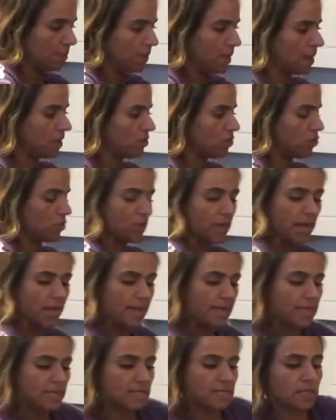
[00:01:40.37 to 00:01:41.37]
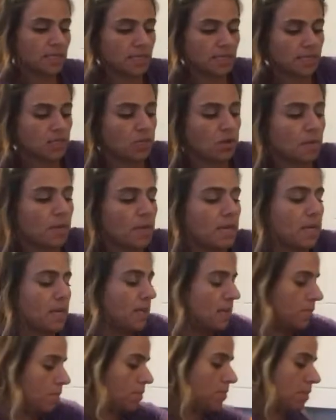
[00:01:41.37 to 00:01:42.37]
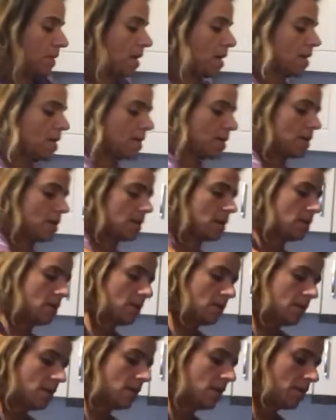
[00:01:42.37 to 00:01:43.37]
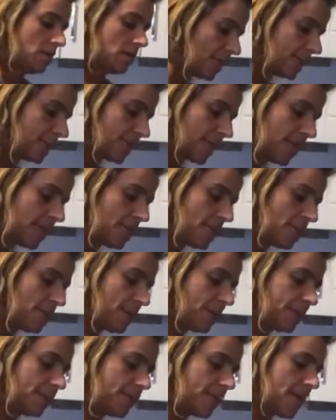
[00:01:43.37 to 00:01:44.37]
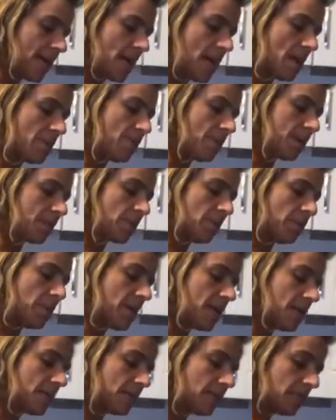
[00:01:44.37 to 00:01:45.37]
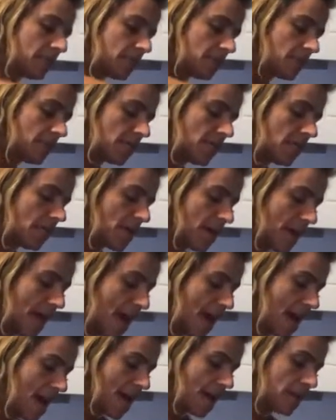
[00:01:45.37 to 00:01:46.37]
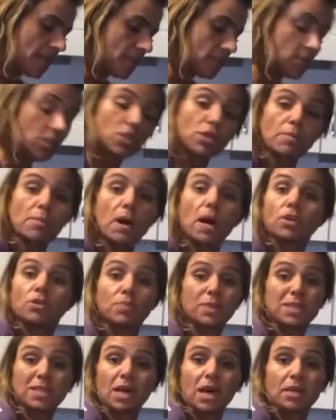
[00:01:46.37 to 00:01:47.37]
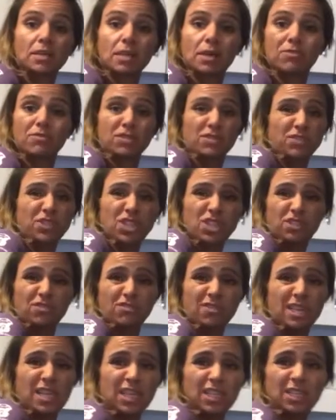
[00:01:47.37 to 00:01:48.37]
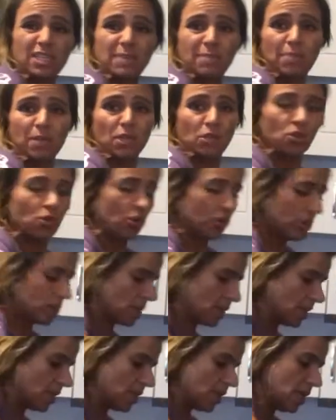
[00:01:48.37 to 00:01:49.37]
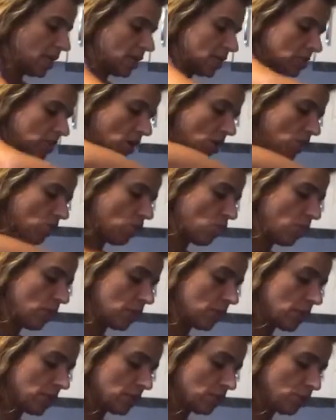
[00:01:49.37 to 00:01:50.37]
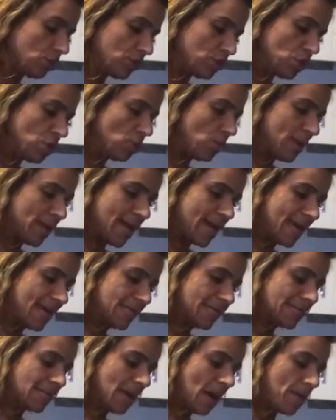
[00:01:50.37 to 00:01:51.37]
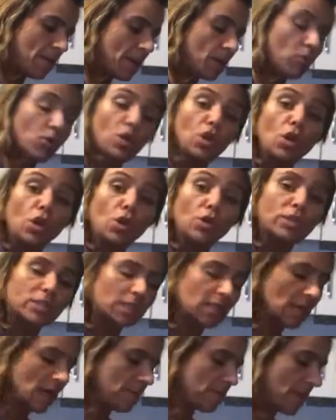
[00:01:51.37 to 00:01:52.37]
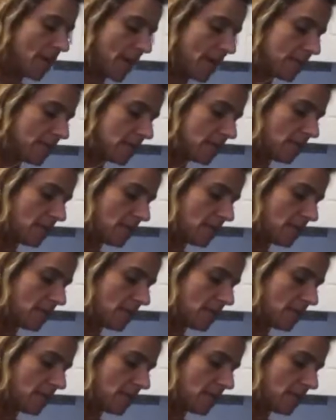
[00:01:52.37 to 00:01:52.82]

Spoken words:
Making sure that heat is not burning. There's kidney beans in here and butter beans and tomato potatoes, just really simply cooked. So what this will do when it heats up, it will loosen up that,